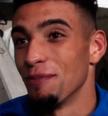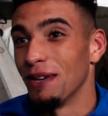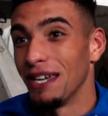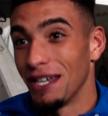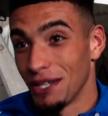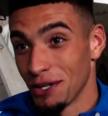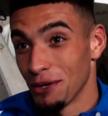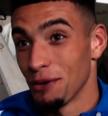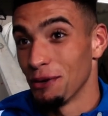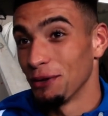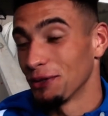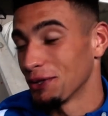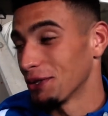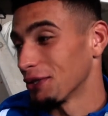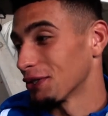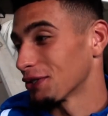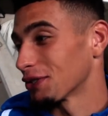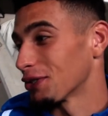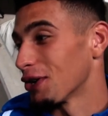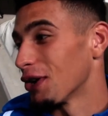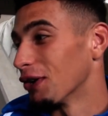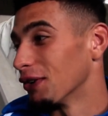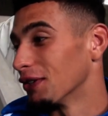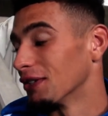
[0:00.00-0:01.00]
He knew he was going to
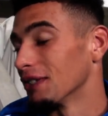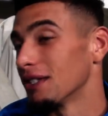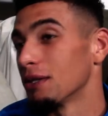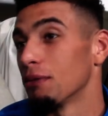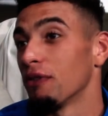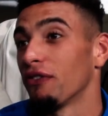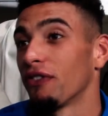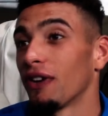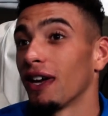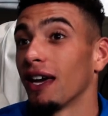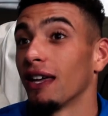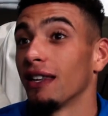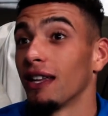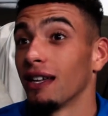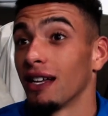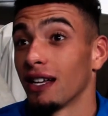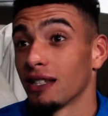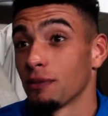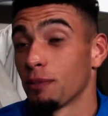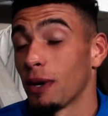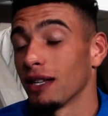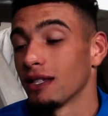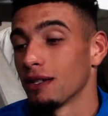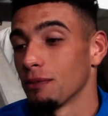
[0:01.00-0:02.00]
score. And to be fair, the
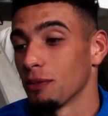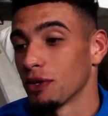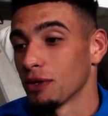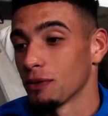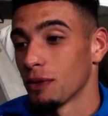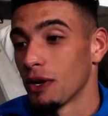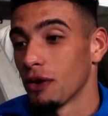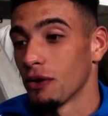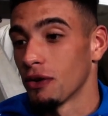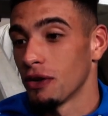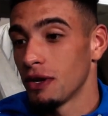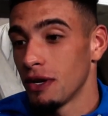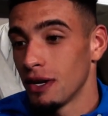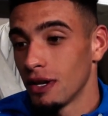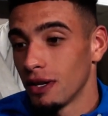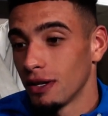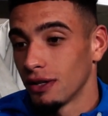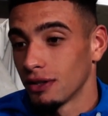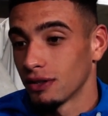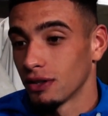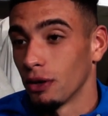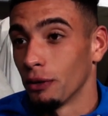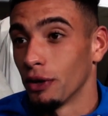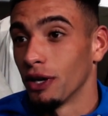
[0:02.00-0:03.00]
lads backed him as well.
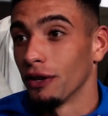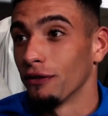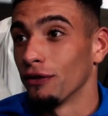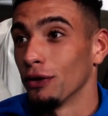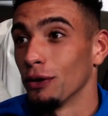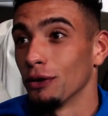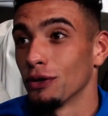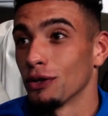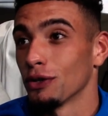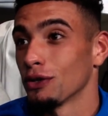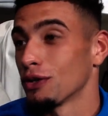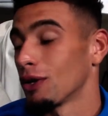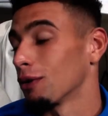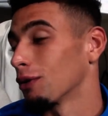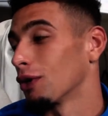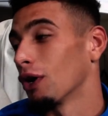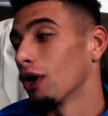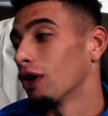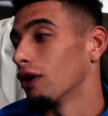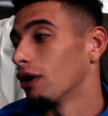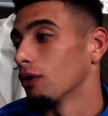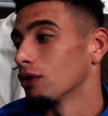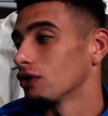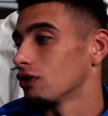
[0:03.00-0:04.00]
So when it flew into the top
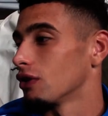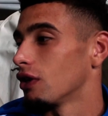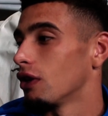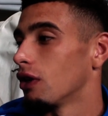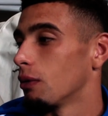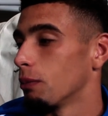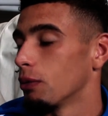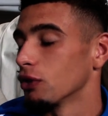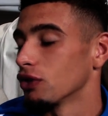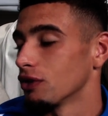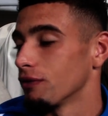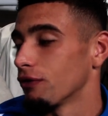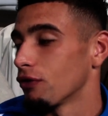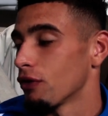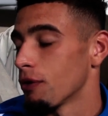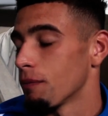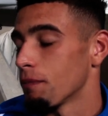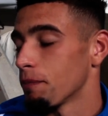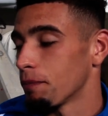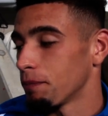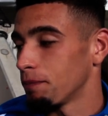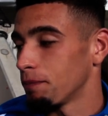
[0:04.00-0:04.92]
corner, I was buzzing for him.